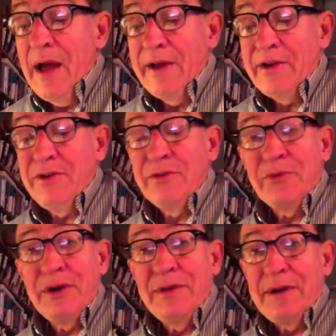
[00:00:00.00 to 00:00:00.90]
I know you're
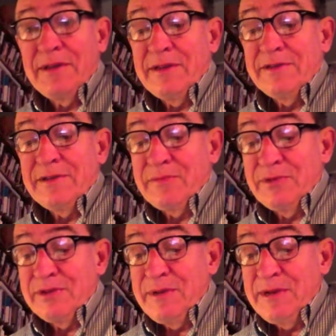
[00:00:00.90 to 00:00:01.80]
worried about this. I'm
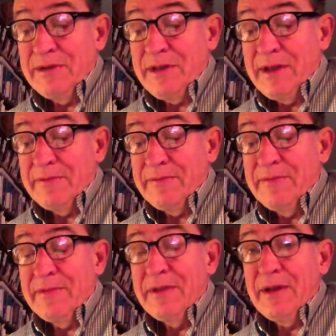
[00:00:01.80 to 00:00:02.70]
going to speak to that.
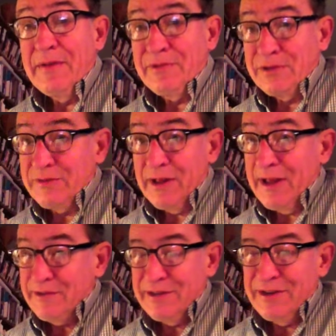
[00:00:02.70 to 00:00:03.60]
First of all, I
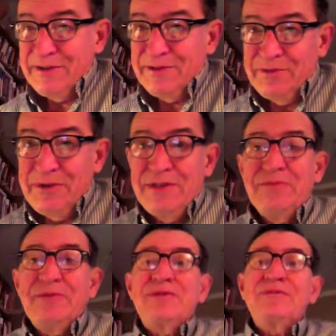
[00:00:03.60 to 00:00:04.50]
have to tell you, the
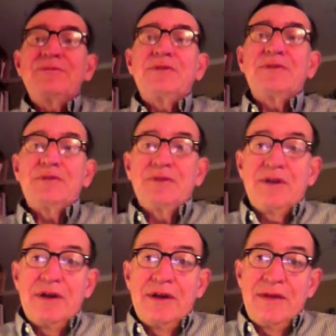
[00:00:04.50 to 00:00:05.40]
reason I'm
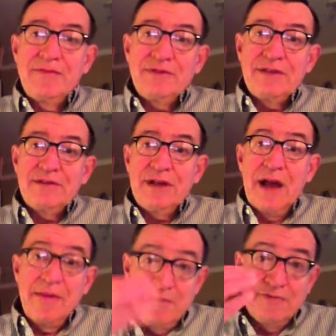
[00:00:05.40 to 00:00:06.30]
emphasizing
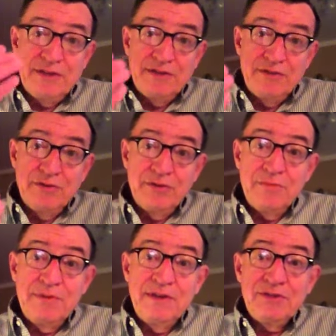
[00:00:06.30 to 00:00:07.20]
door-to-door
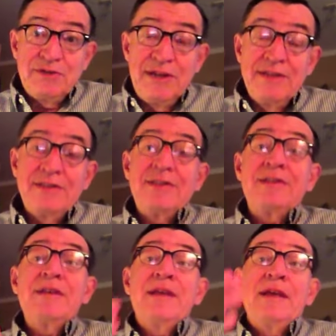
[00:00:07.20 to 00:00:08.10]
ministry is that
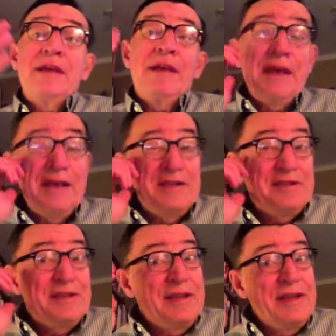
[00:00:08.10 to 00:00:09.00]

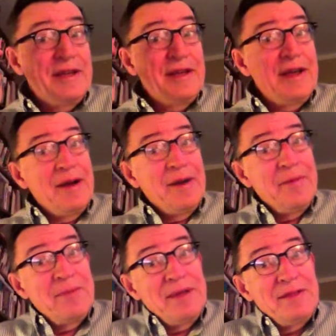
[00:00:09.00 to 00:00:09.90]
it's a
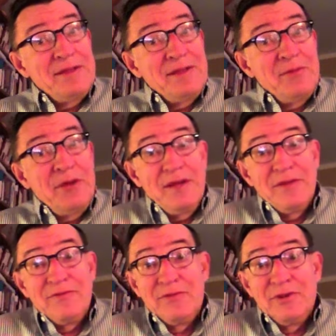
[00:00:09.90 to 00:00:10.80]
method that we can
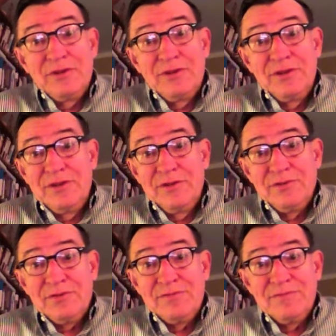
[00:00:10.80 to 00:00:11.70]
afford to
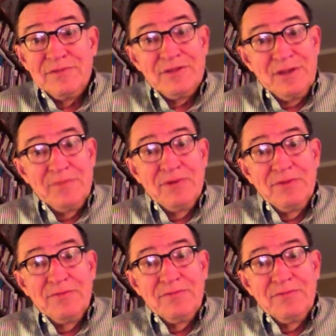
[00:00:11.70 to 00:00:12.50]
use. Simple.